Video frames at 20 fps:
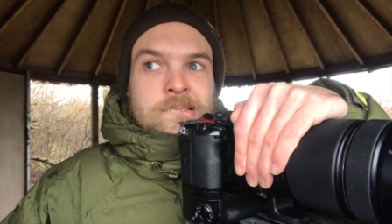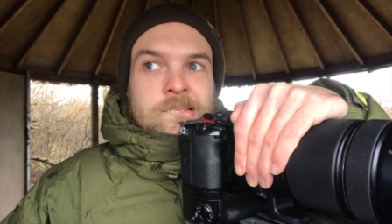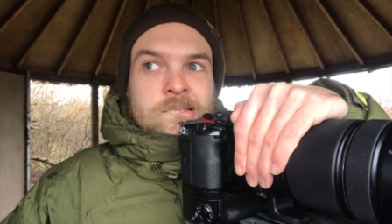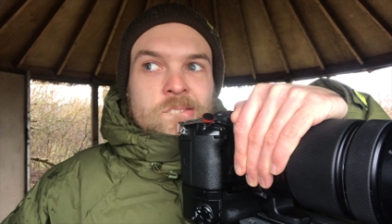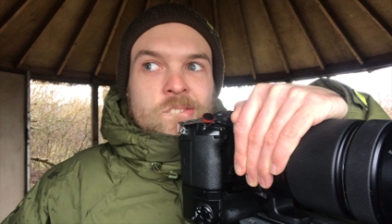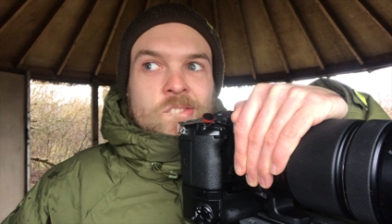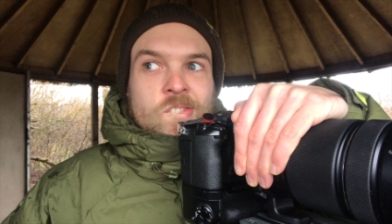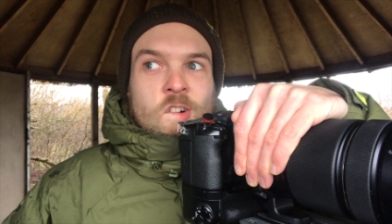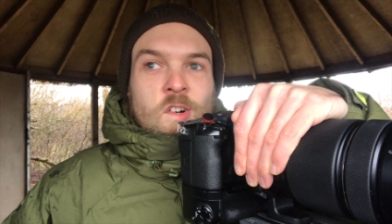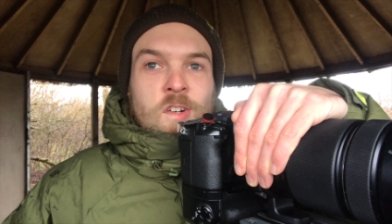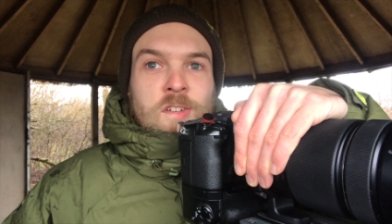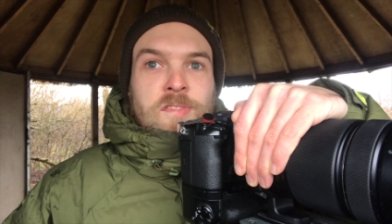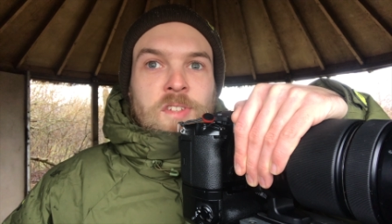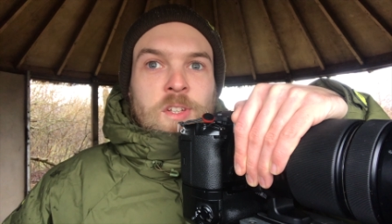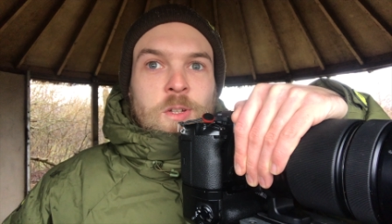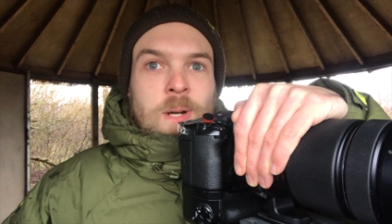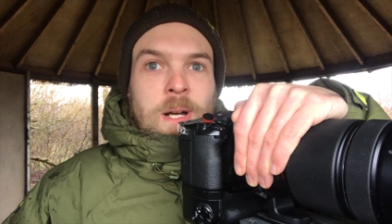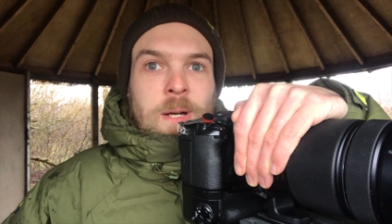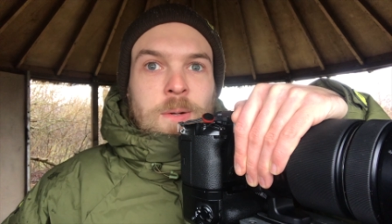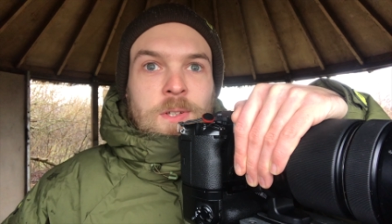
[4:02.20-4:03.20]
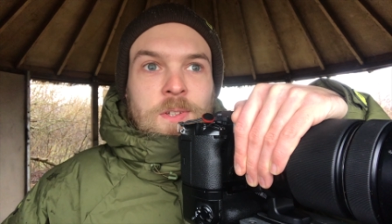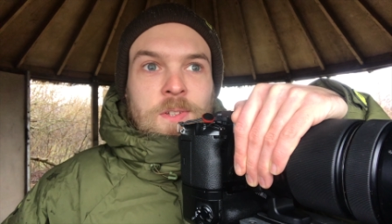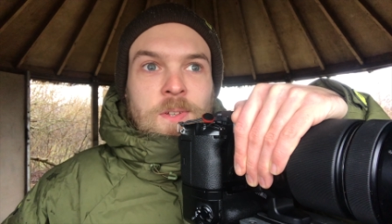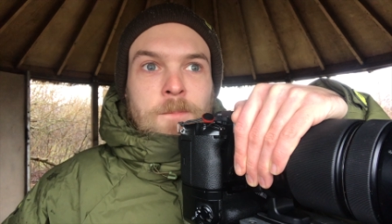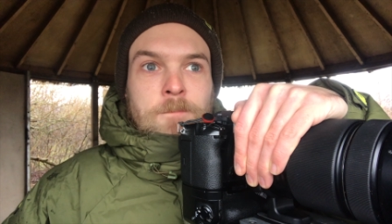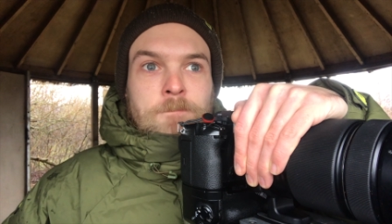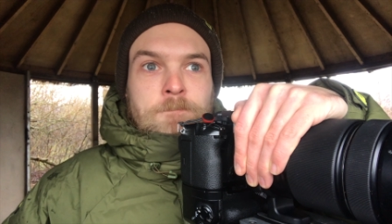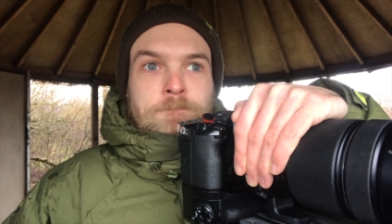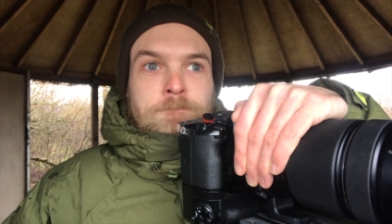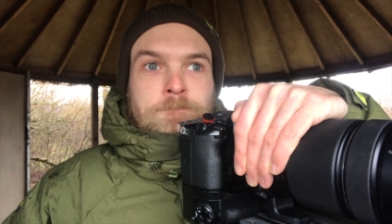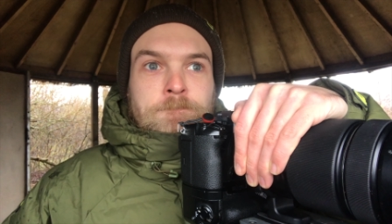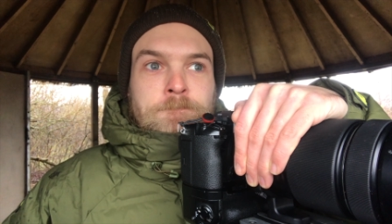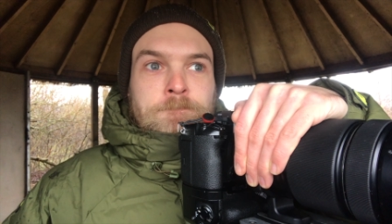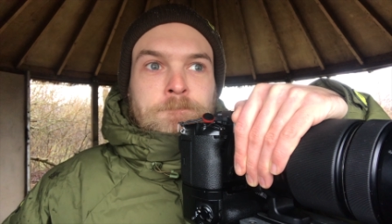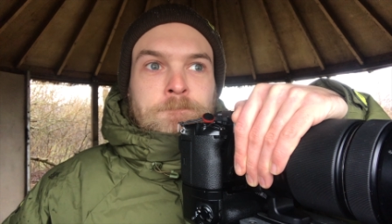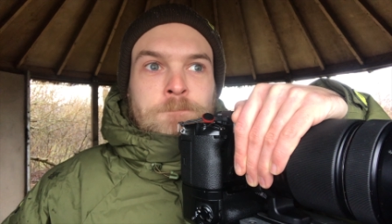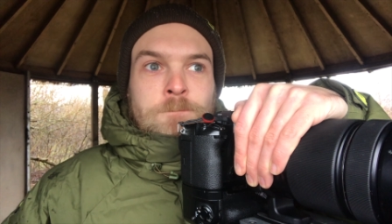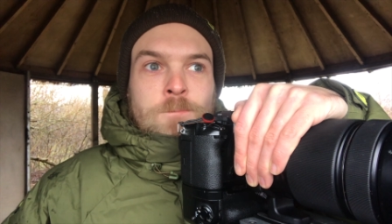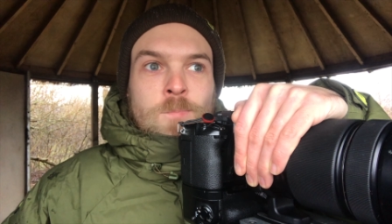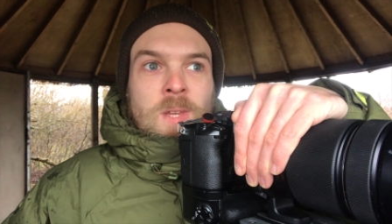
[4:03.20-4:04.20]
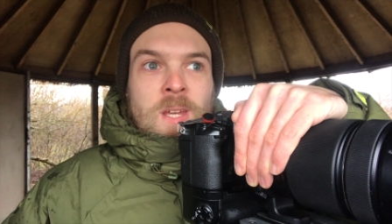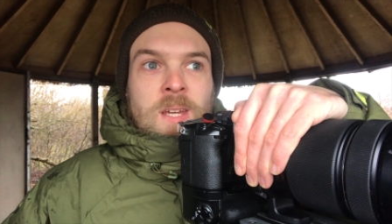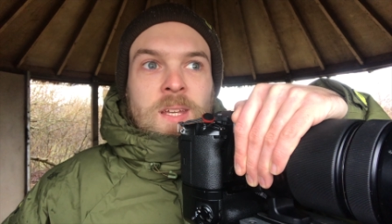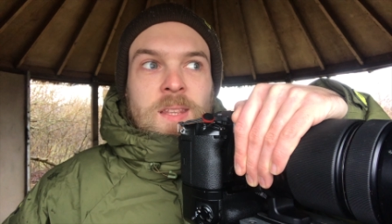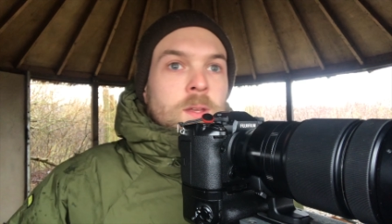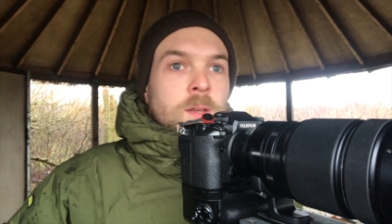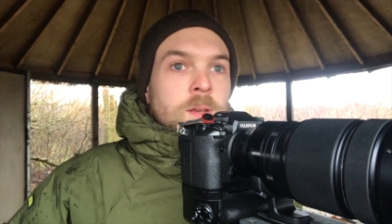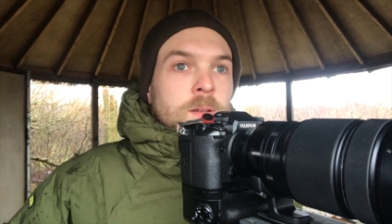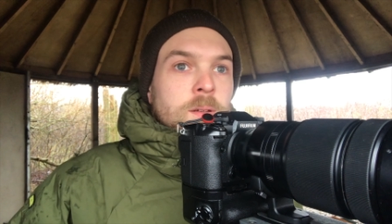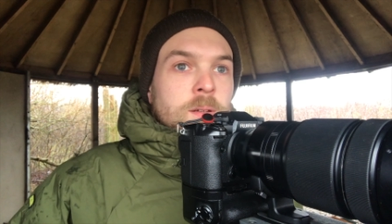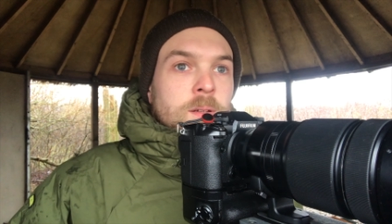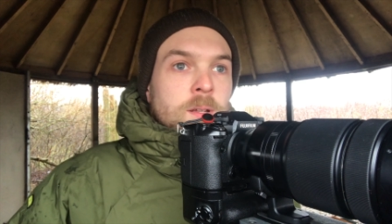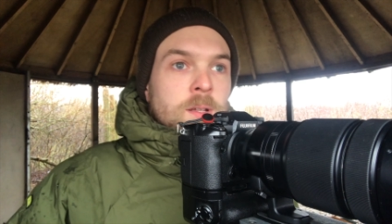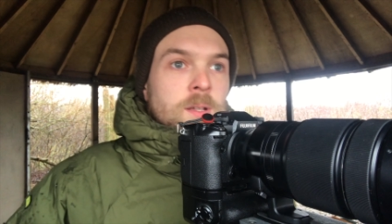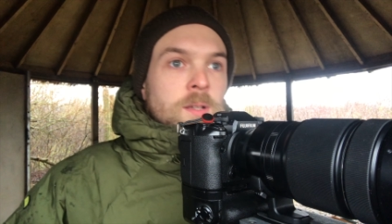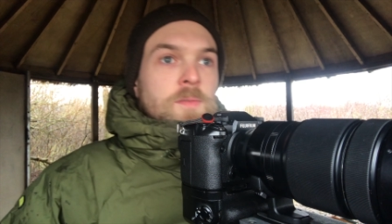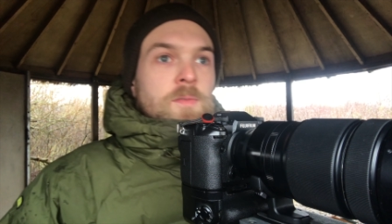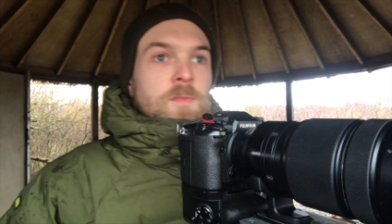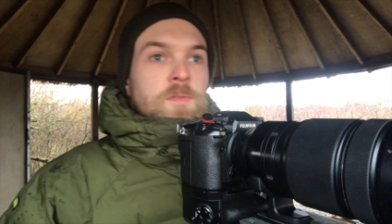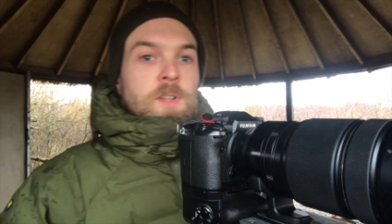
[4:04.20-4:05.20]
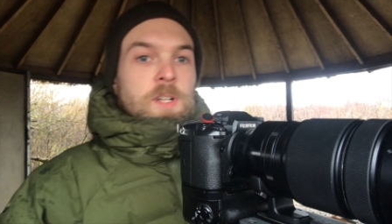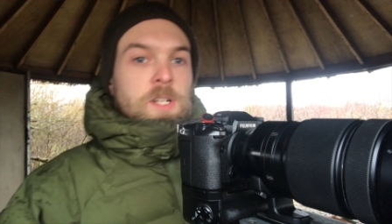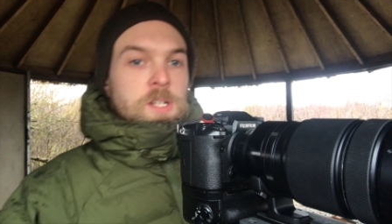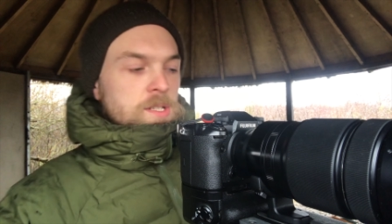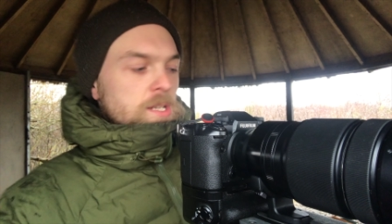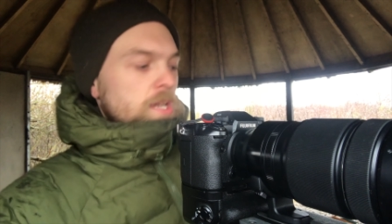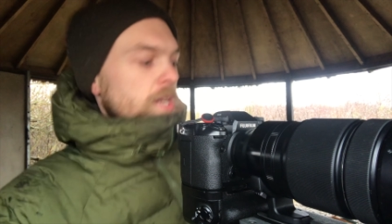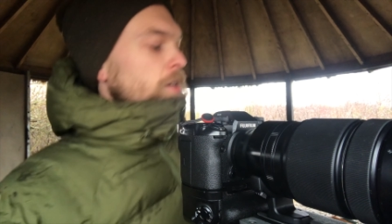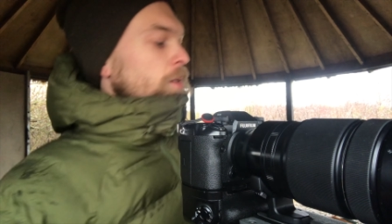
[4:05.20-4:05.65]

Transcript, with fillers: for a few hours. Gonna finish setting